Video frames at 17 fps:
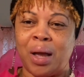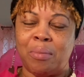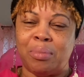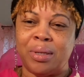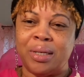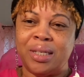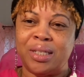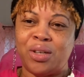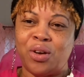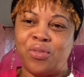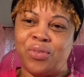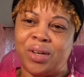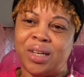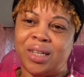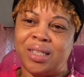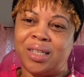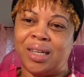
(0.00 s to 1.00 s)
Please don't
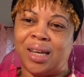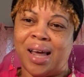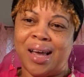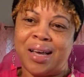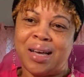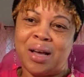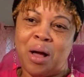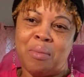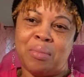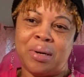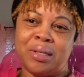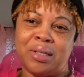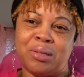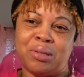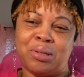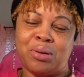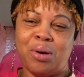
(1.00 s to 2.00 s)
forget to like, comment, and
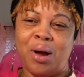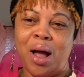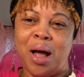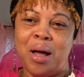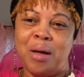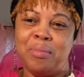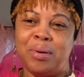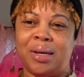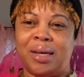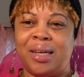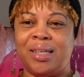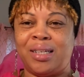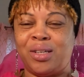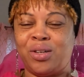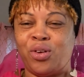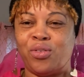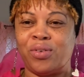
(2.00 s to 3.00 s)
subscribe, and hit
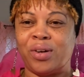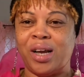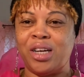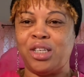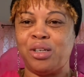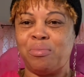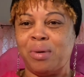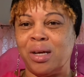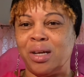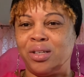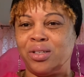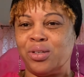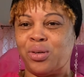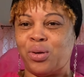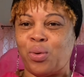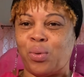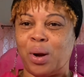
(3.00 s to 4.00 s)
the notification bell so
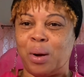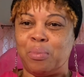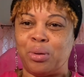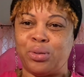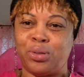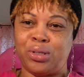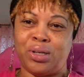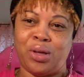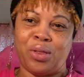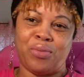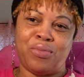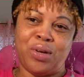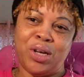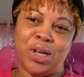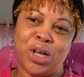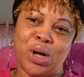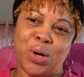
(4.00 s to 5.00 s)
you know when I post another
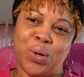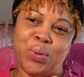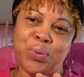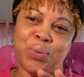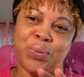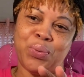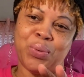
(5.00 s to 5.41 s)
video.